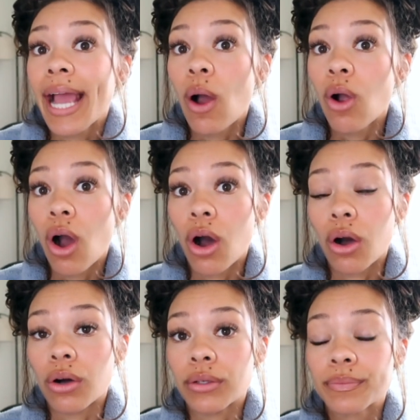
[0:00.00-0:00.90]

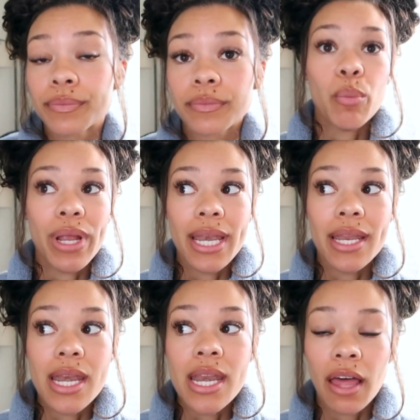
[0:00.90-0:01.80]
alcohol, but
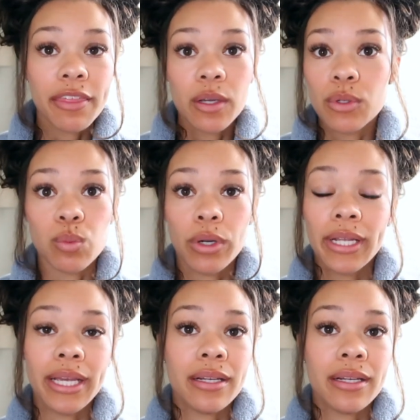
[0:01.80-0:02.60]
nothing was working.